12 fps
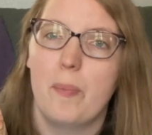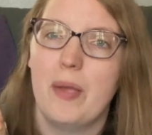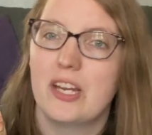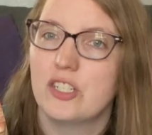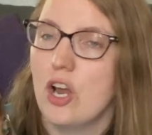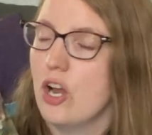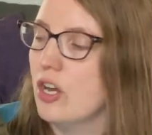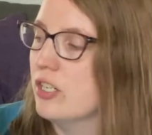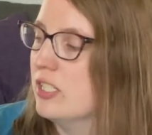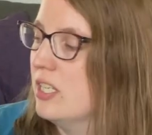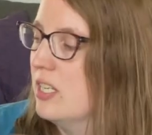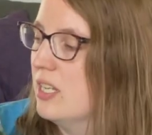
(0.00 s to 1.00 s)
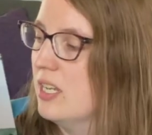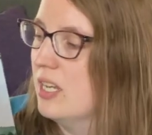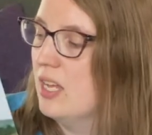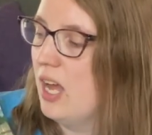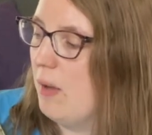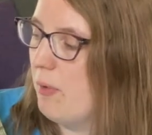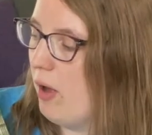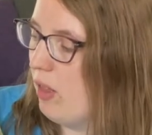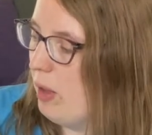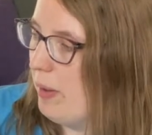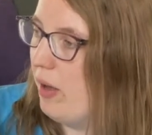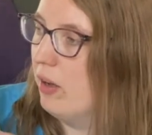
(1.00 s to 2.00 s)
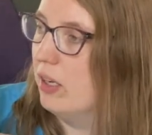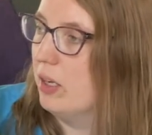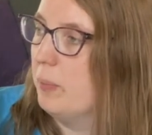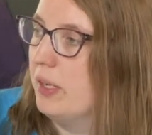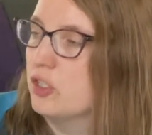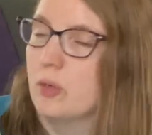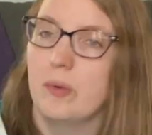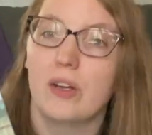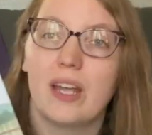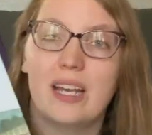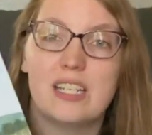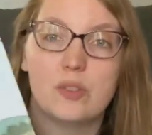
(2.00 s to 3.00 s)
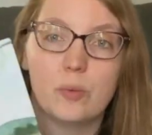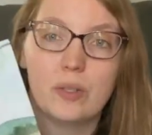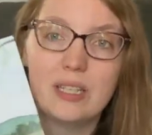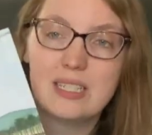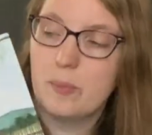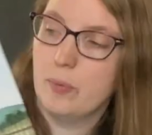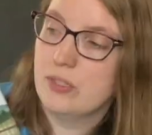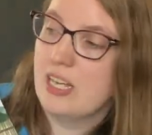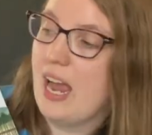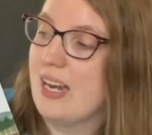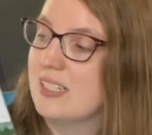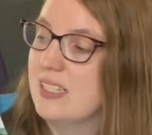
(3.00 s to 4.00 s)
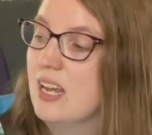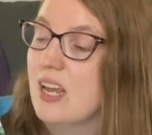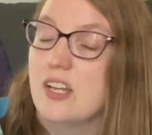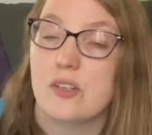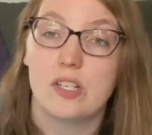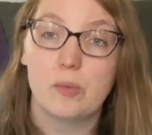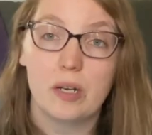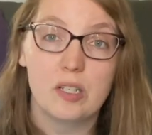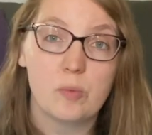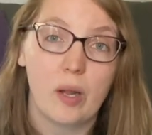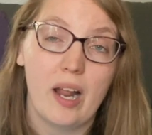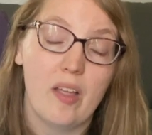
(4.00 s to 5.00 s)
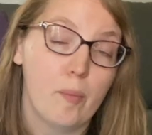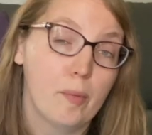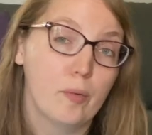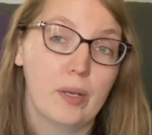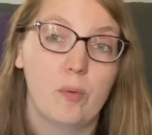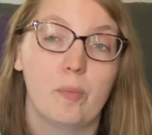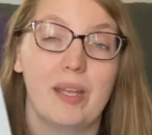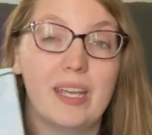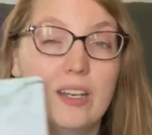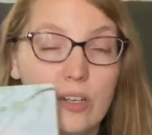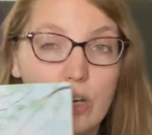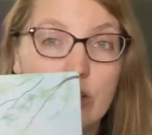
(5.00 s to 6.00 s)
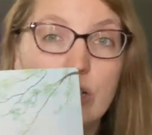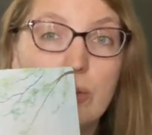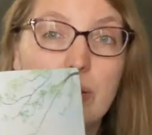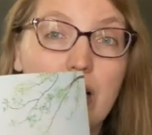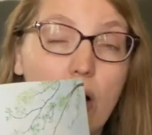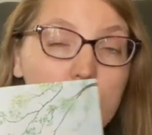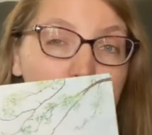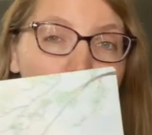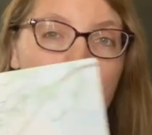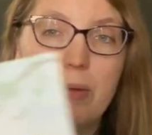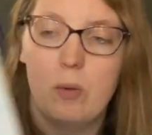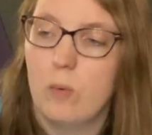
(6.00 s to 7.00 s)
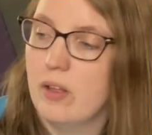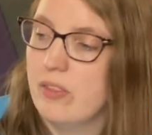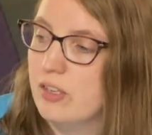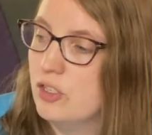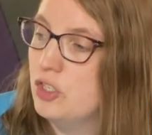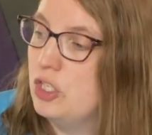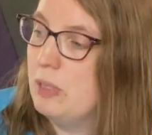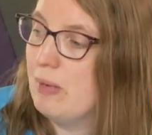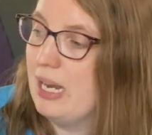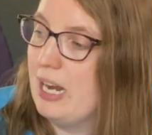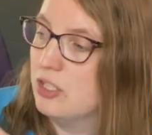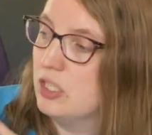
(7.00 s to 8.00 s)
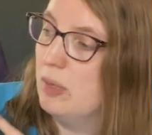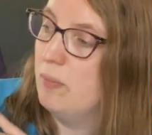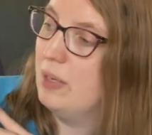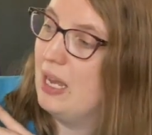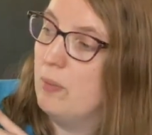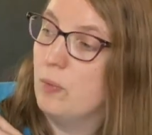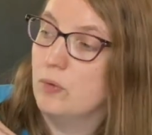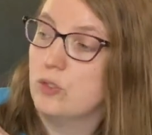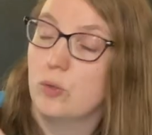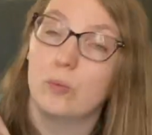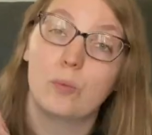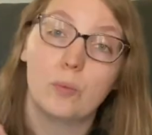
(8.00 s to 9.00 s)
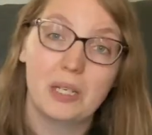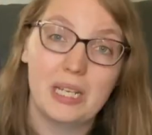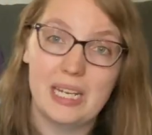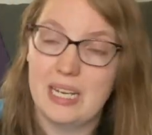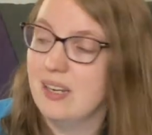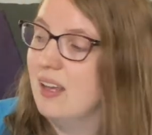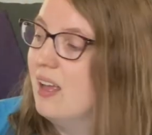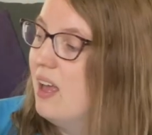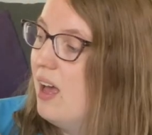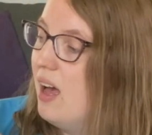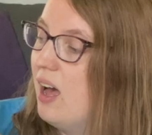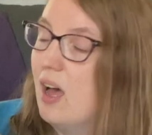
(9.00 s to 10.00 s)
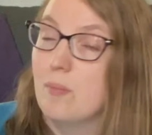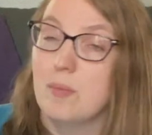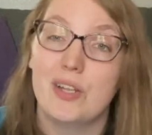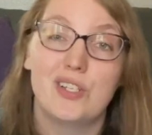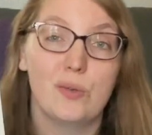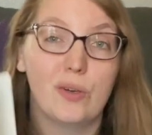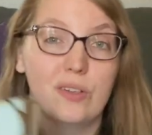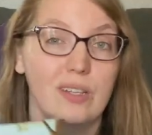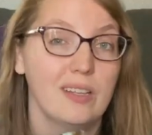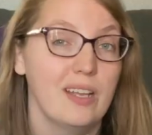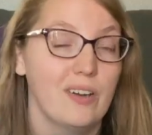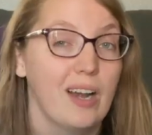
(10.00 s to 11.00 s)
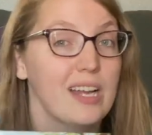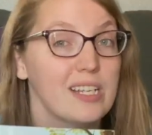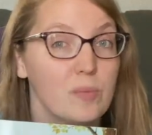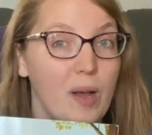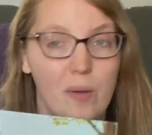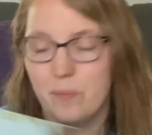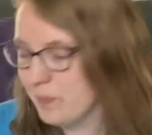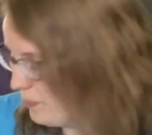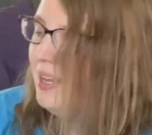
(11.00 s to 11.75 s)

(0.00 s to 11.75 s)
pictures. I'm all about a good picture book, and it's really simple text. So this one is one I'll be reading with my kindergartner, but it also might be one that she might actually be able to read sooner than later as well.